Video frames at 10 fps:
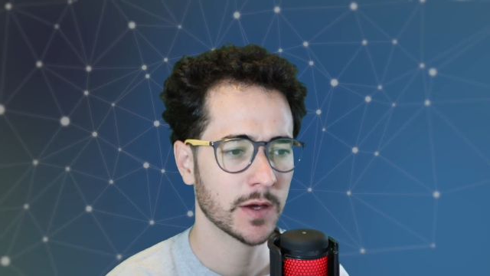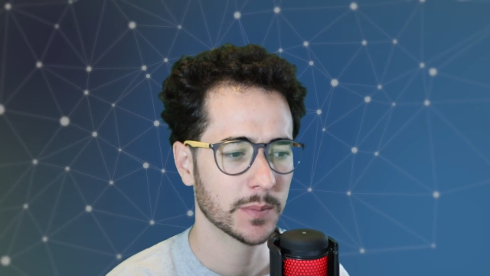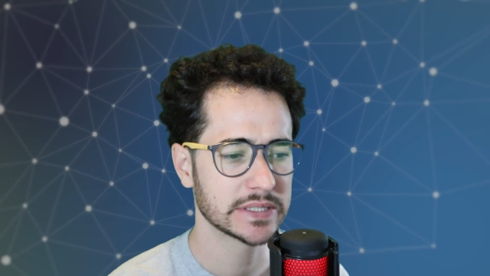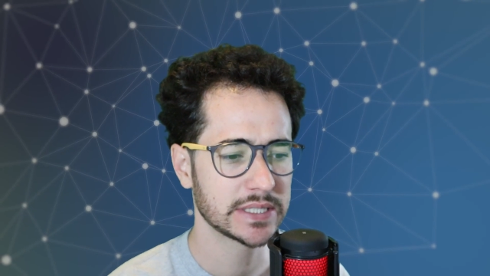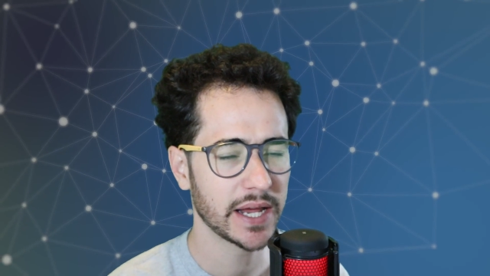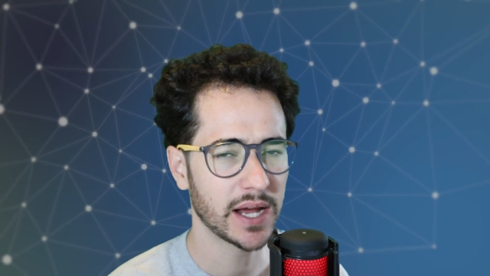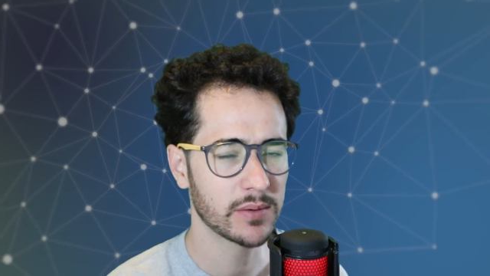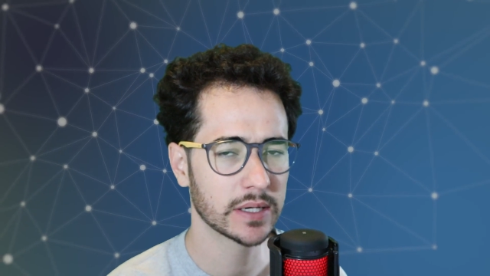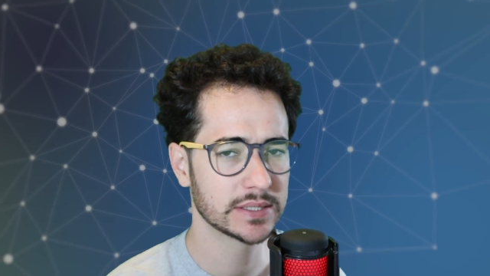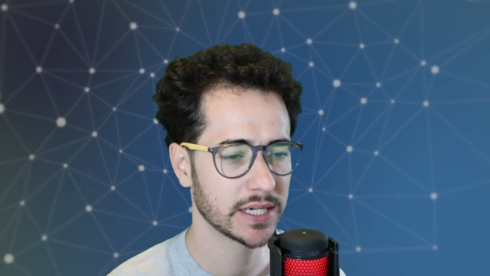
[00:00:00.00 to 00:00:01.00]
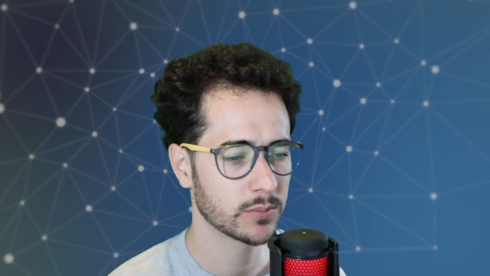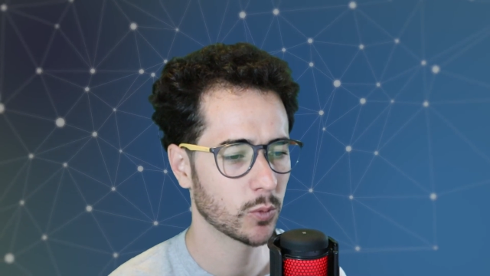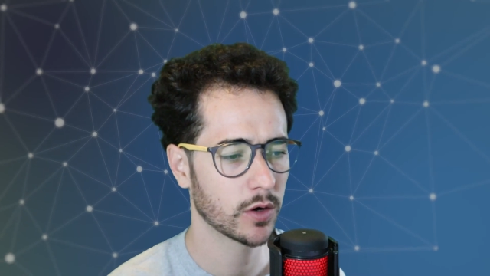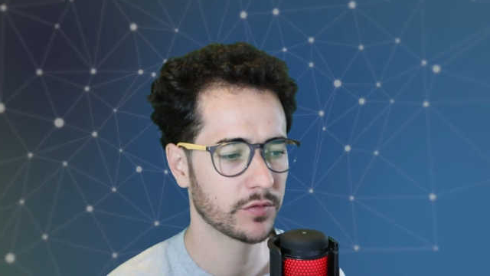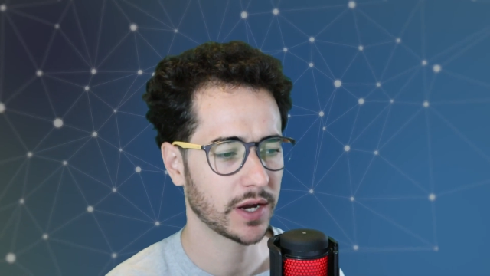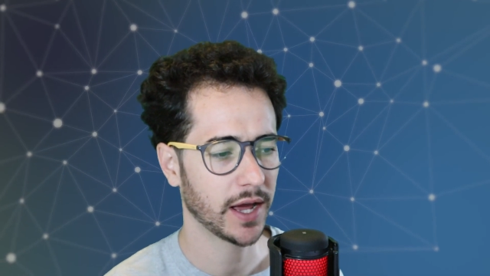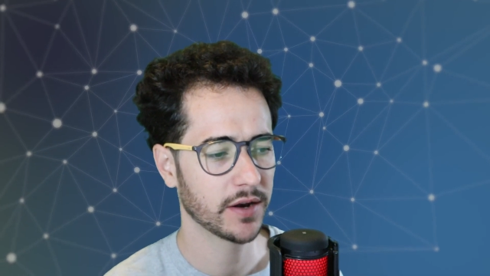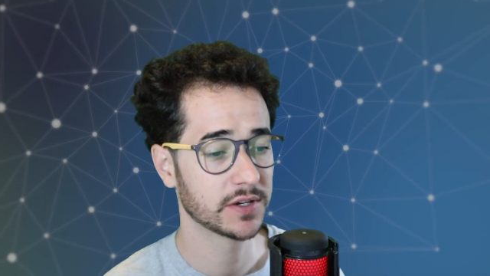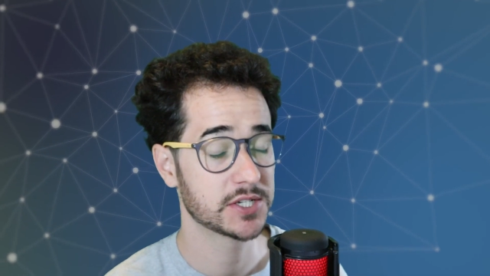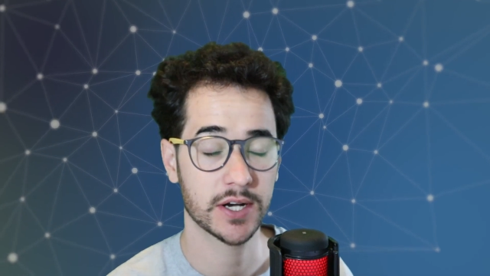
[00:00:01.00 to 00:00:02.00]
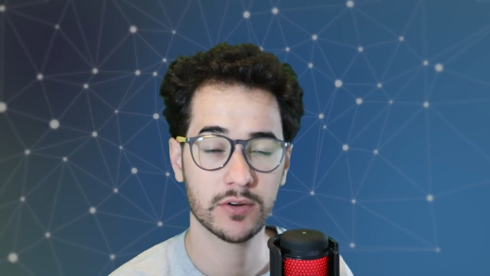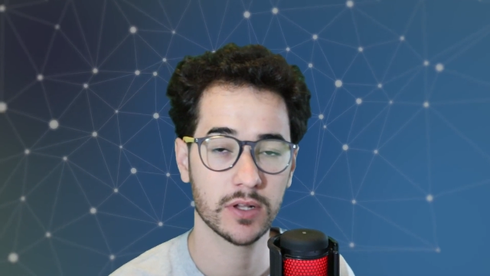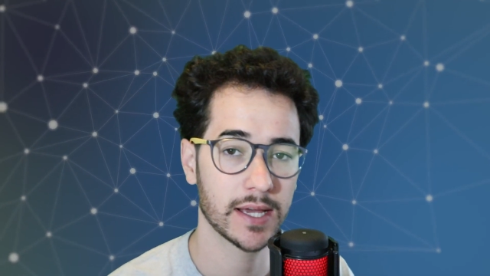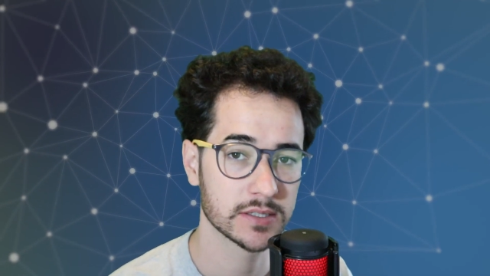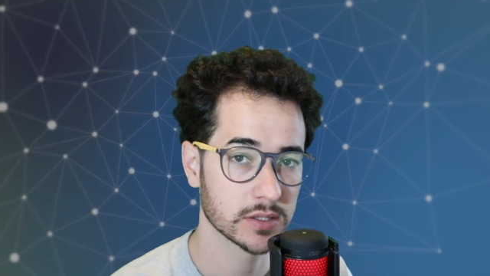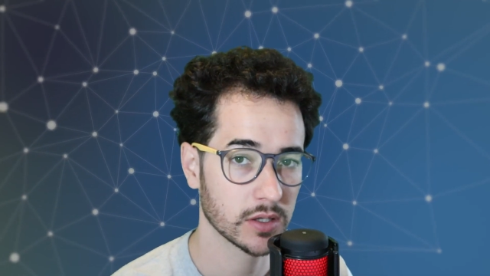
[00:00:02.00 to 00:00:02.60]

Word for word: But today I want to take more of a kind of a generalized